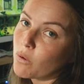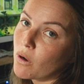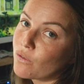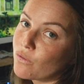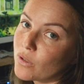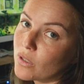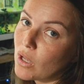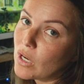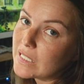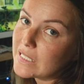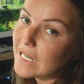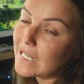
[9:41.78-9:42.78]
12 foot
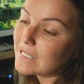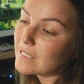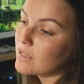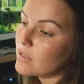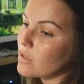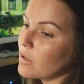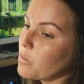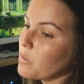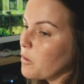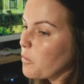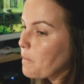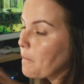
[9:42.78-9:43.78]
long desk. So
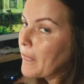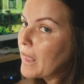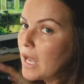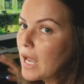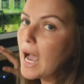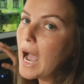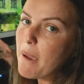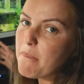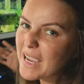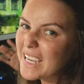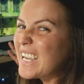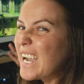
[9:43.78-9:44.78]
we'll, I
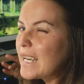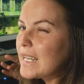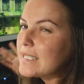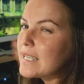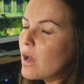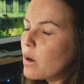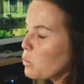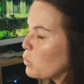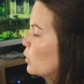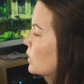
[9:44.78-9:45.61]
might cut it down.